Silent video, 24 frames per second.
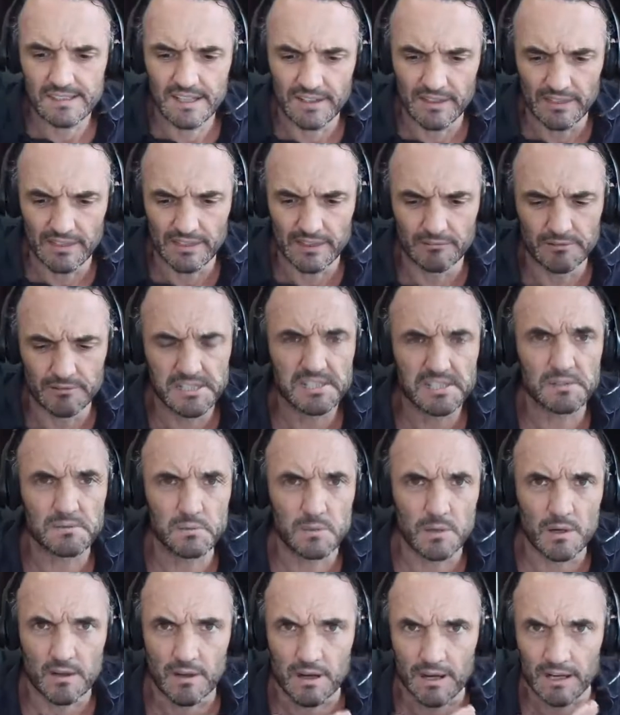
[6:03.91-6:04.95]
And the reason
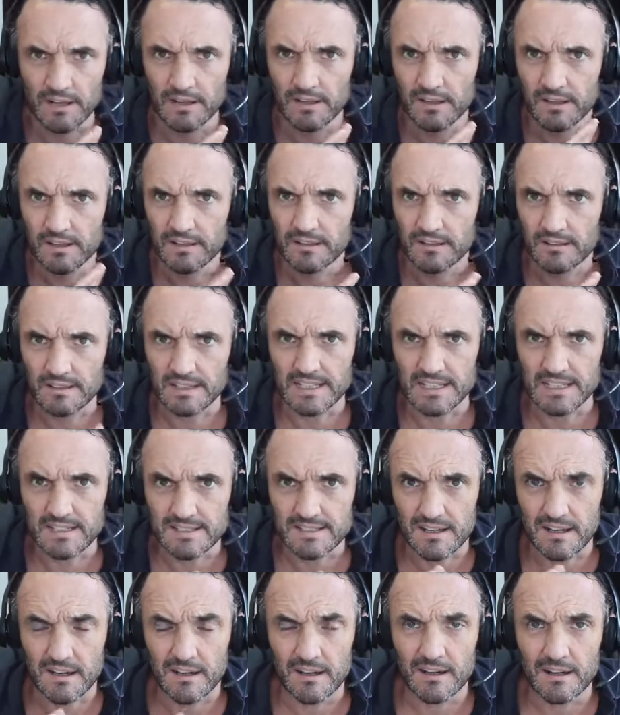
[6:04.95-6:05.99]
why these
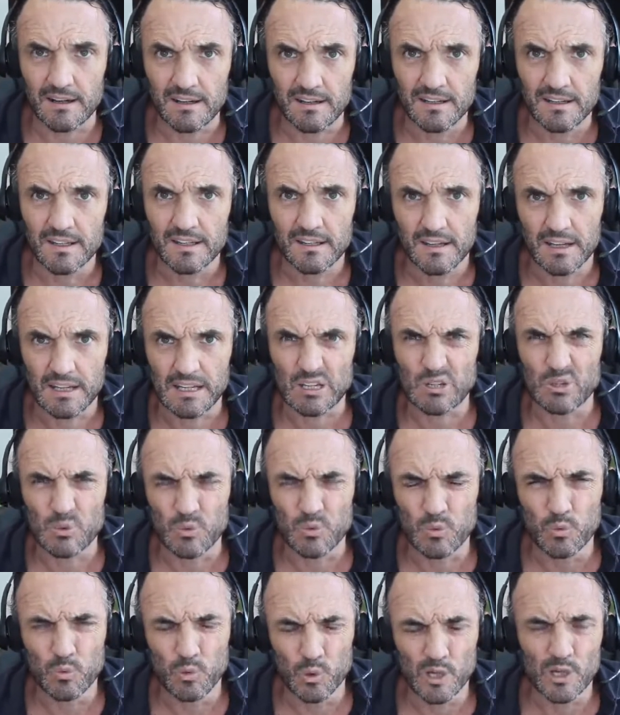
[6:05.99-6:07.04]
are a good
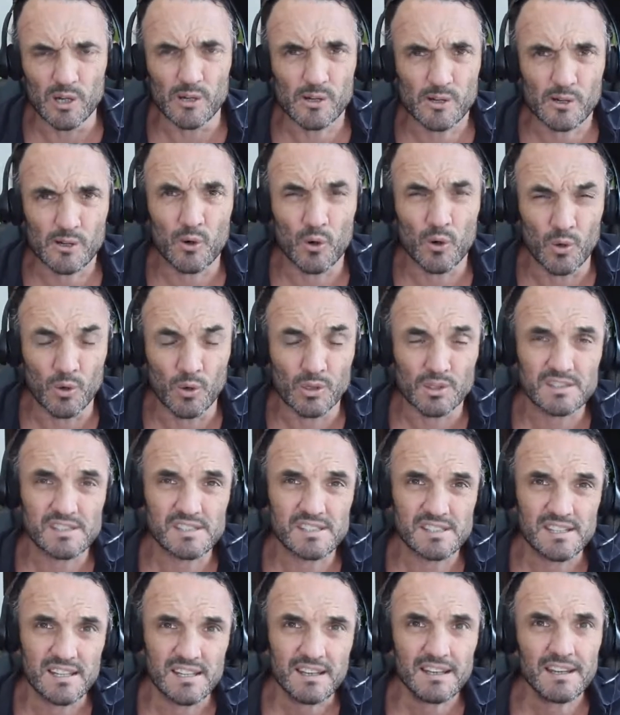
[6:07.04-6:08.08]

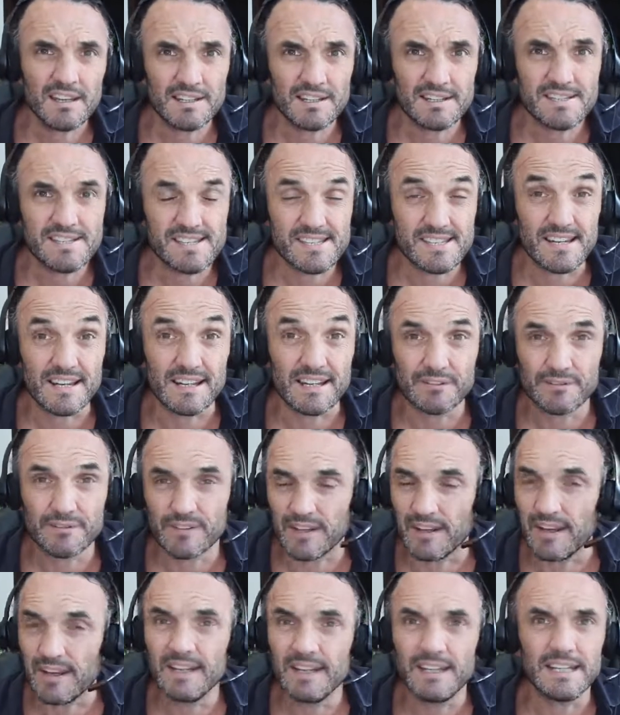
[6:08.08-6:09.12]
workhorse headset for
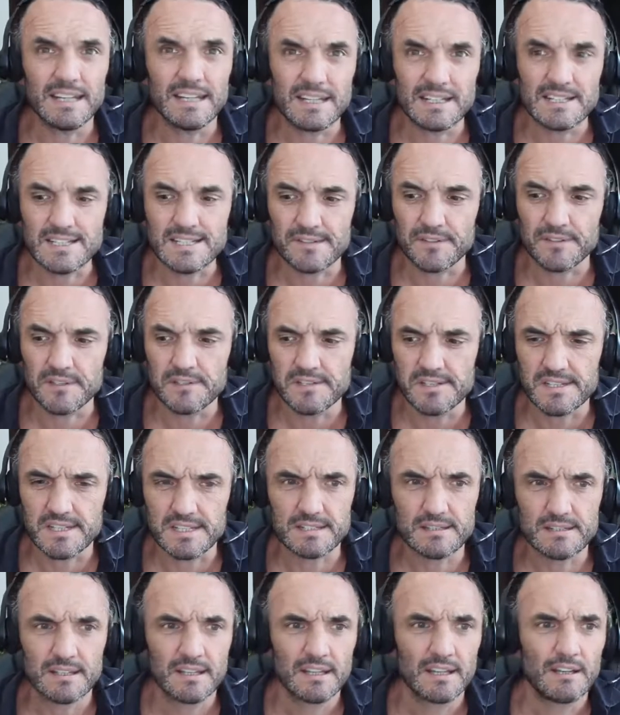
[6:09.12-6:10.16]
any interviews is,